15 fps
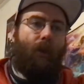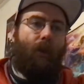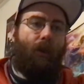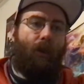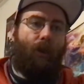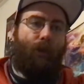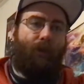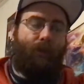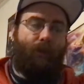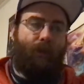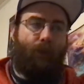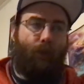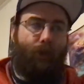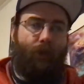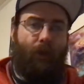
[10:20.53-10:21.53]
like the
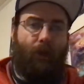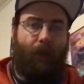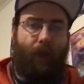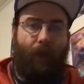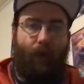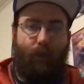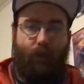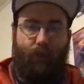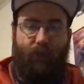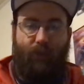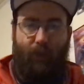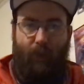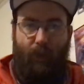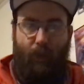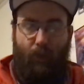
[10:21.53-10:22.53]
Luya encounter in
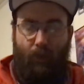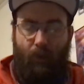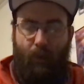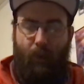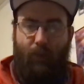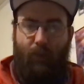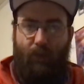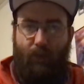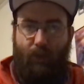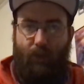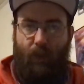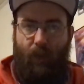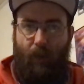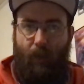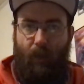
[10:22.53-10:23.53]
second episode of this
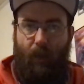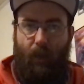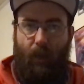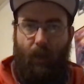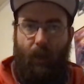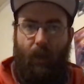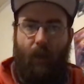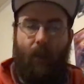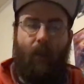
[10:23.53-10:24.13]
anime and